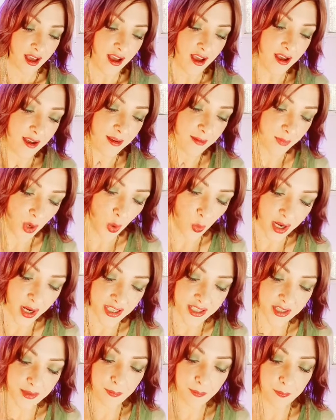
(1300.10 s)
a way
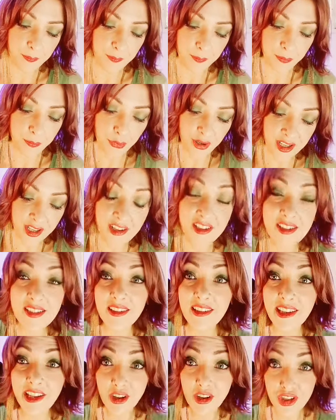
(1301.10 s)
to bring us
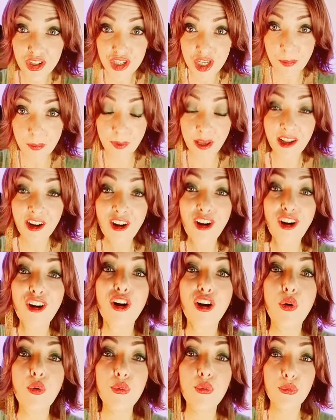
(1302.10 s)
leadership in our
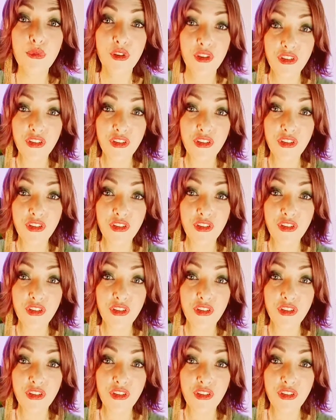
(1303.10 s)
own